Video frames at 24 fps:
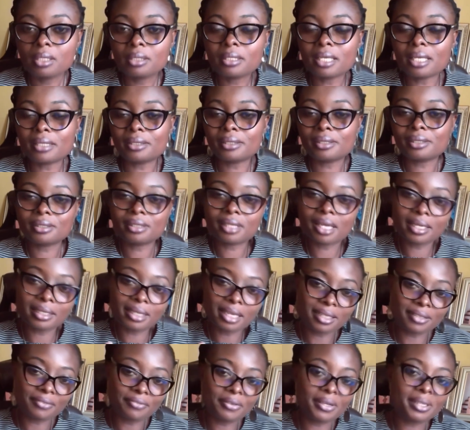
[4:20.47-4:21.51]
That is an
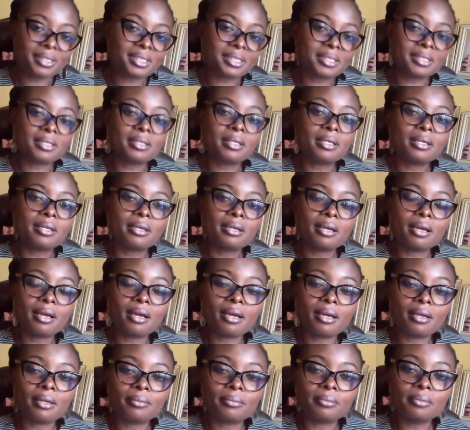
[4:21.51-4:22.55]
advanced
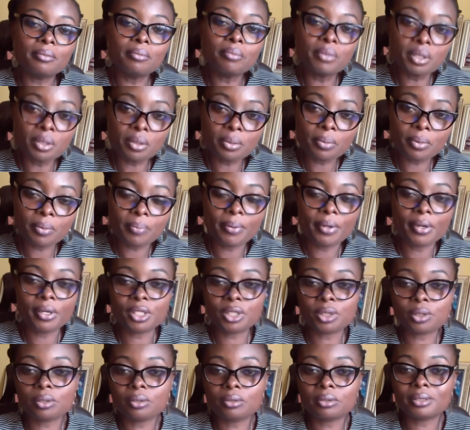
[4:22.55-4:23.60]
meal
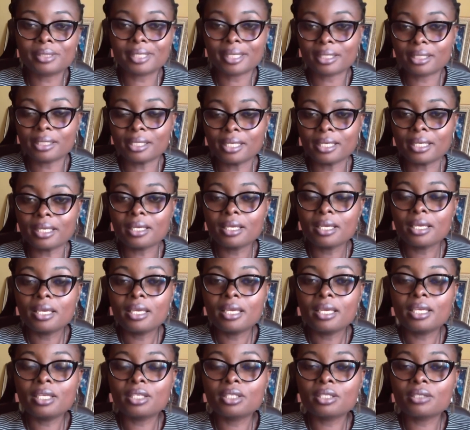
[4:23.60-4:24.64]
preparation technique.
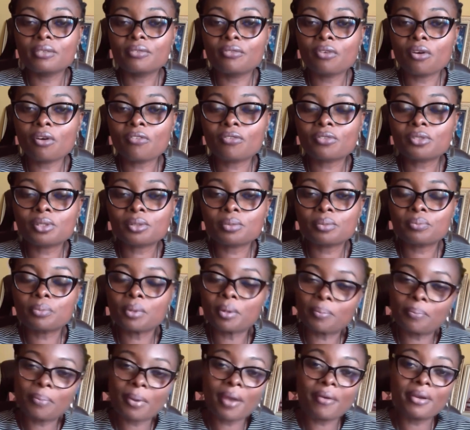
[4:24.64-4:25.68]
It involves
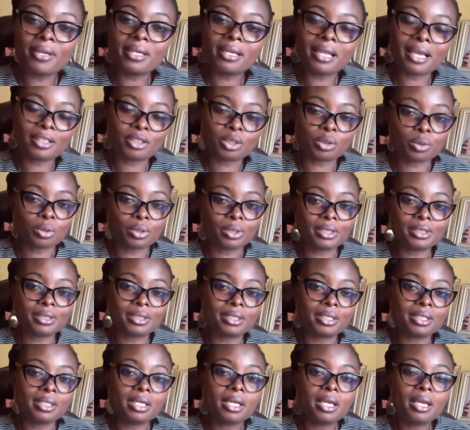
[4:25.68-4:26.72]
preparing large
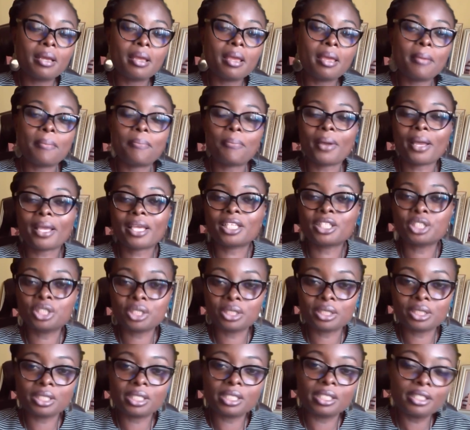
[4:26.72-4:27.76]
quantity and
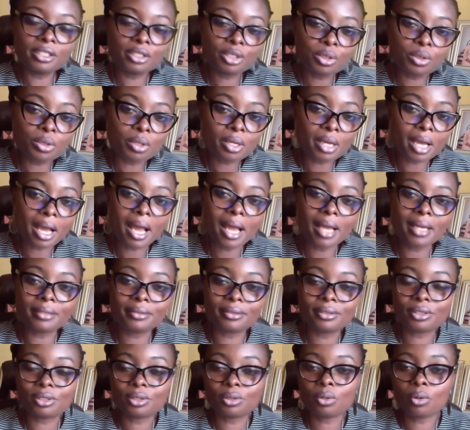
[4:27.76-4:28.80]
packaging in little
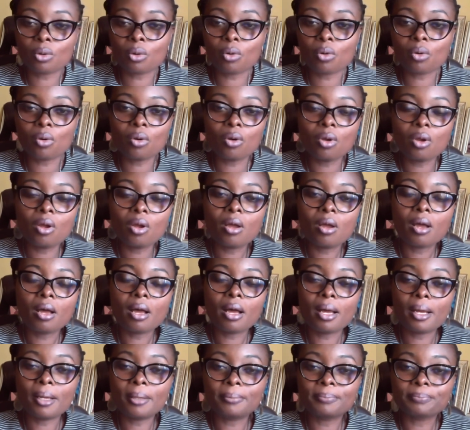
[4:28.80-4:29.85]
cans or
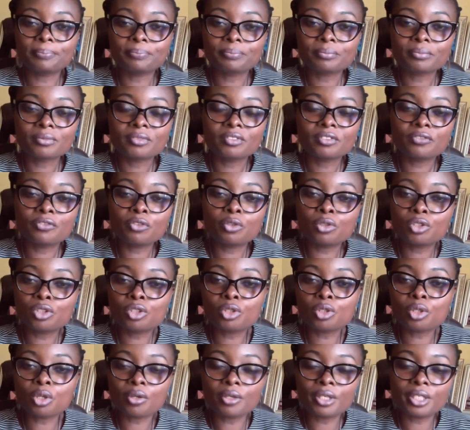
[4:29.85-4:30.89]
um, food
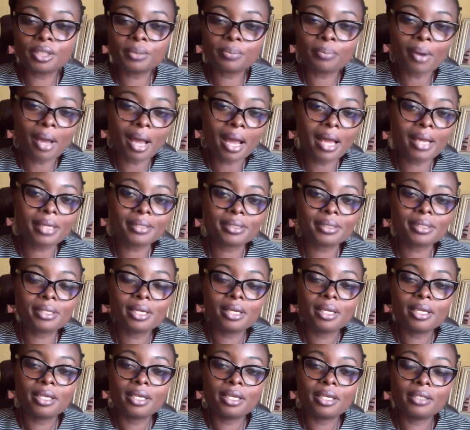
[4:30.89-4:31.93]
storage packs
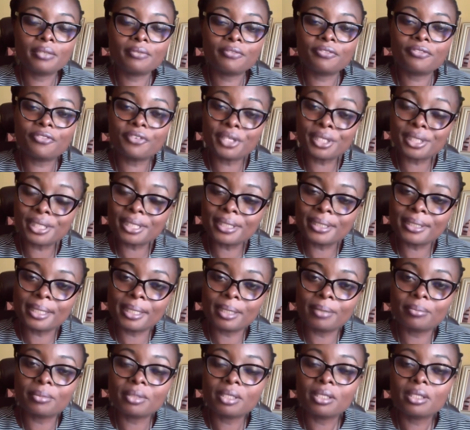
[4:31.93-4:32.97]
and freezing
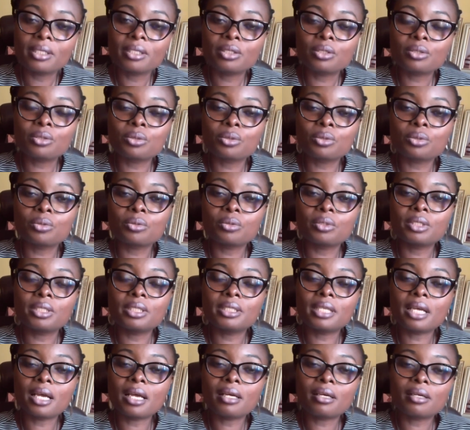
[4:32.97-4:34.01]
them to
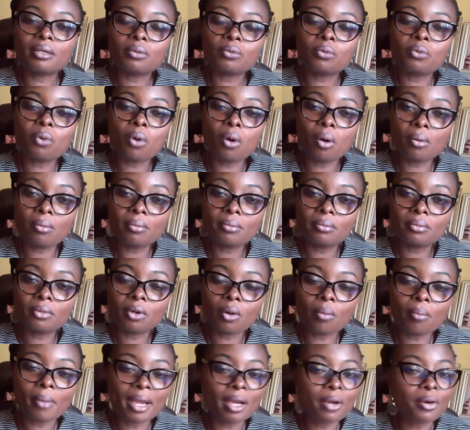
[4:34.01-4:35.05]
either warm or
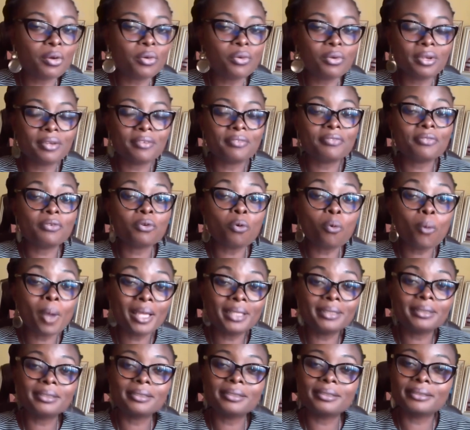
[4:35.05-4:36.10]
microwave
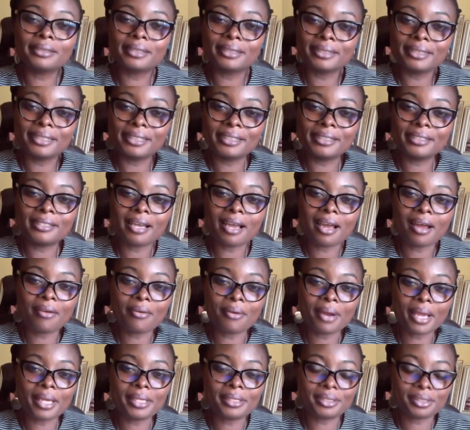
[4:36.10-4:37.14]
when the need
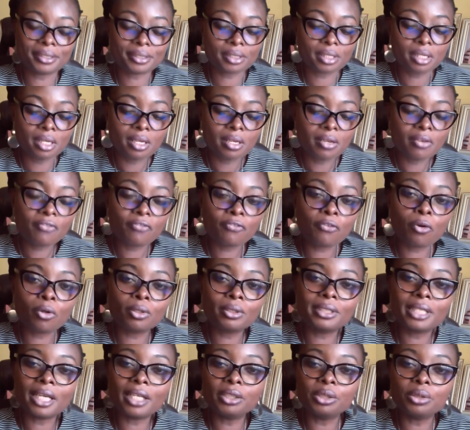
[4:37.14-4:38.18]
arises for
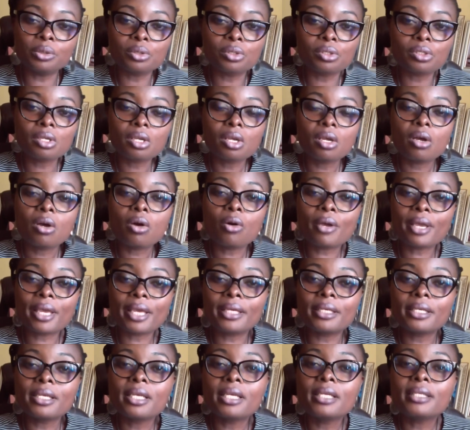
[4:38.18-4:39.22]
their use.
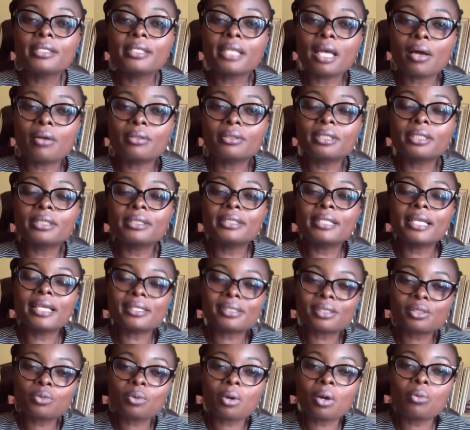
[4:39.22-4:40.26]
Okay, now the
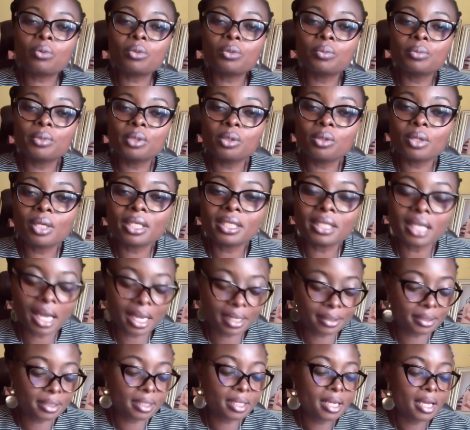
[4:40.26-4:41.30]
next one we'll be looking
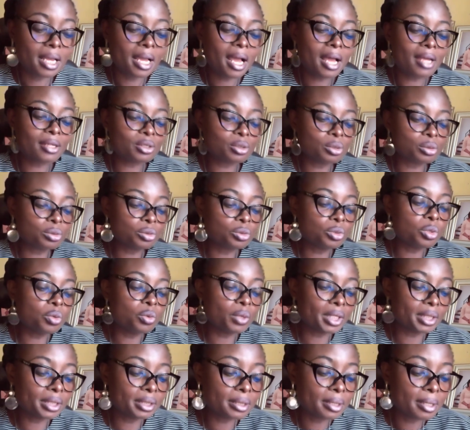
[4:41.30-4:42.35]
at has to do
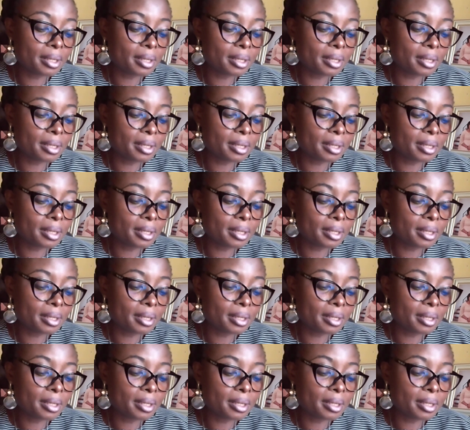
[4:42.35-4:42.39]
with